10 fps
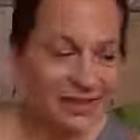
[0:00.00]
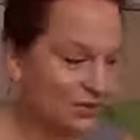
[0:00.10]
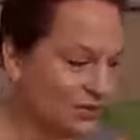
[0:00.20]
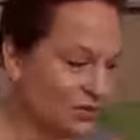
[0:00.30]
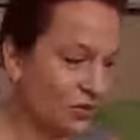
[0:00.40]

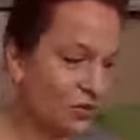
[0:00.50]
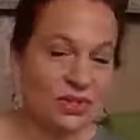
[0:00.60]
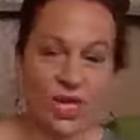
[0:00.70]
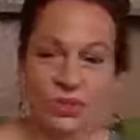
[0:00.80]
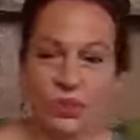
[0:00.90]
so you
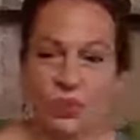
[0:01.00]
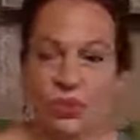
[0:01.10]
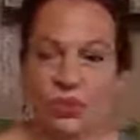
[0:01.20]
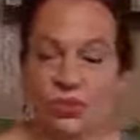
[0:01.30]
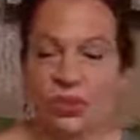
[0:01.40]
take the
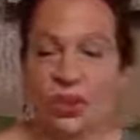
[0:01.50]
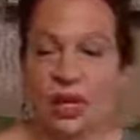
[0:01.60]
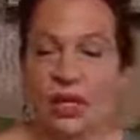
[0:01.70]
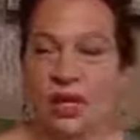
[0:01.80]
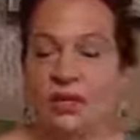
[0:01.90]
word to it.
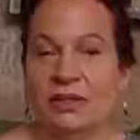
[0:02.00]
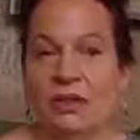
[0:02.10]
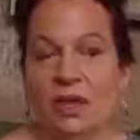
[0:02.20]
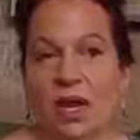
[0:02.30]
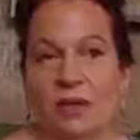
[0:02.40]
So
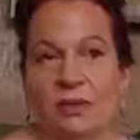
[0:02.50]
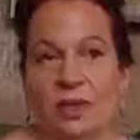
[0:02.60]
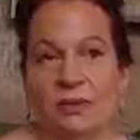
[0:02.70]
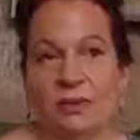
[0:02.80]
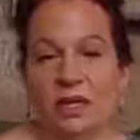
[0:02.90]
a lot of
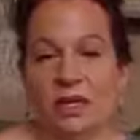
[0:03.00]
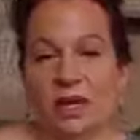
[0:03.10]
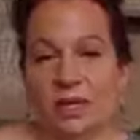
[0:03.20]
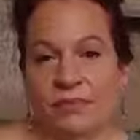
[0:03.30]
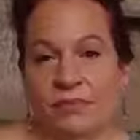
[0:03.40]
times, like
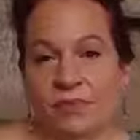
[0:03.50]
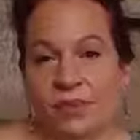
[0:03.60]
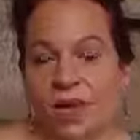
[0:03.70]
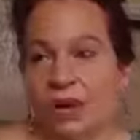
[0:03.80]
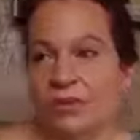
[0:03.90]
um,
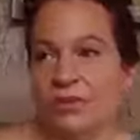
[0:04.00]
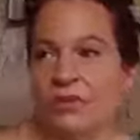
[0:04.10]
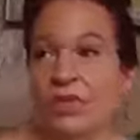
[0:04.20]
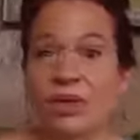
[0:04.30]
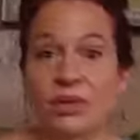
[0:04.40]
when I was in
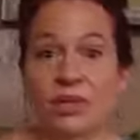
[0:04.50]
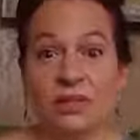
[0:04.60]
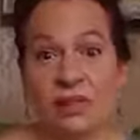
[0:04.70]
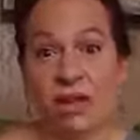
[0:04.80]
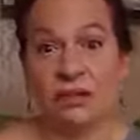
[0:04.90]
Finland one
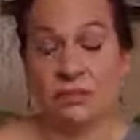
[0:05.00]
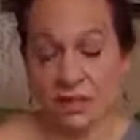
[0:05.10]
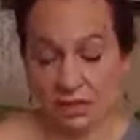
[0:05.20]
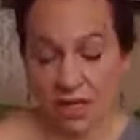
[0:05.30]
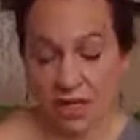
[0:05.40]
time,
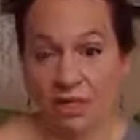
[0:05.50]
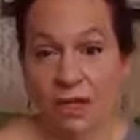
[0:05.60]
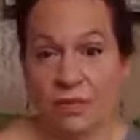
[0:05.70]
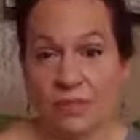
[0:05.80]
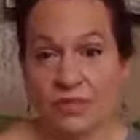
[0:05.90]
this lady
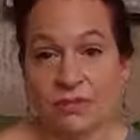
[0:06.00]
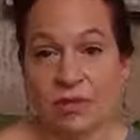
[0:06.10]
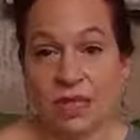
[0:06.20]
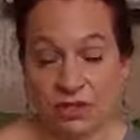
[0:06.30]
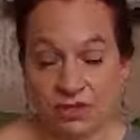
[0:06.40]
came up to
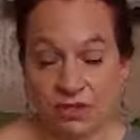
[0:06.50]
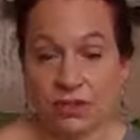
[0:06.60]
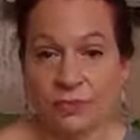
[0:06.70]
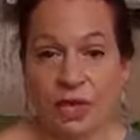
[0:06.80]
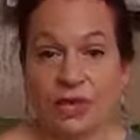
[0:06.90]
me and
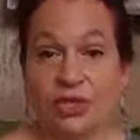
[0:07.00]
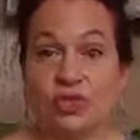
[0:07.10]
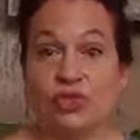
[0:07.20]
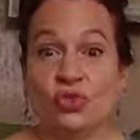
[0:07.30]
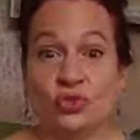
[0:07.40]
told me
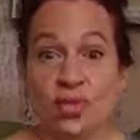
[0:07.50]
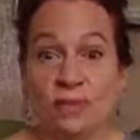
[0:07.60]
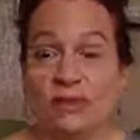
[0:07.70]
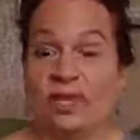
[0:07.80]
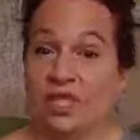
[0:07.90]
this
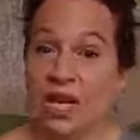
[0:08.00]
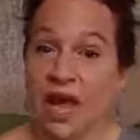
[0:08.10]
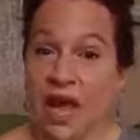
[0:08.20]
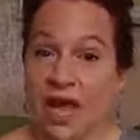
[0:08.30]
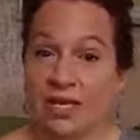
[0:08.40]
dream that she
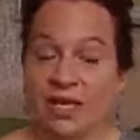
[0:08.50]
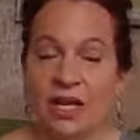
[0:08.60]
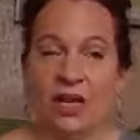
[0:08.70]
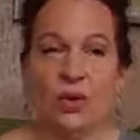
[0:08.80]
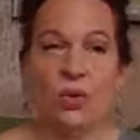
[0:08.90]
had
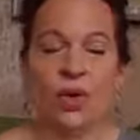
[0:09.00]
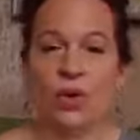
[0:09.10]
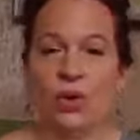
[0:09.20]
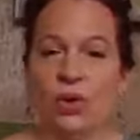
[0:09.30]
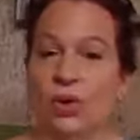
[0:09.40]

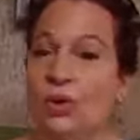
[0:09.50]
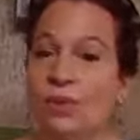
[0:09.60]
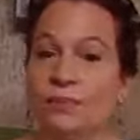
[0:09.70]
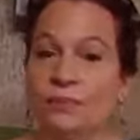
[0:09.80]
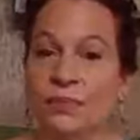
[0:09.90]
where
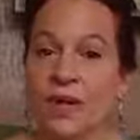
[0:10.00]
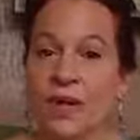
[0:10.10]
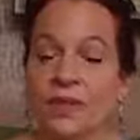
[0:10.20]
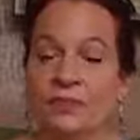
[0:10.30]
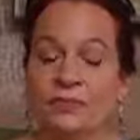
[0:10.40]
her
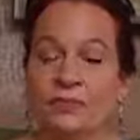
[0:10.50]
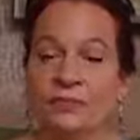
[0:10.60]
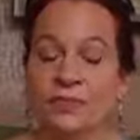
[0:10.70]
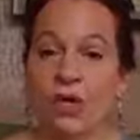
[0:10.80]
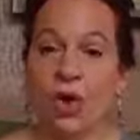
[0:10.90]
um,
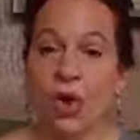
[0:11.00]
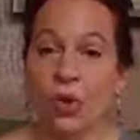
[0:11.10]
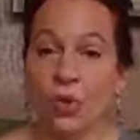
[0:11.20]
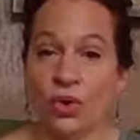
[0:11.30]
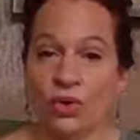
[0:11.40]

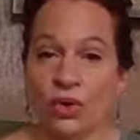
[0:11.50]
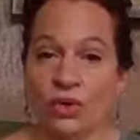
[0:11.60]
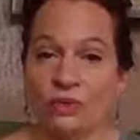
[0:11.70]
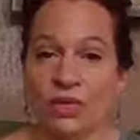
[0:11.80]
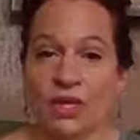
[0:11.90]
co-worker,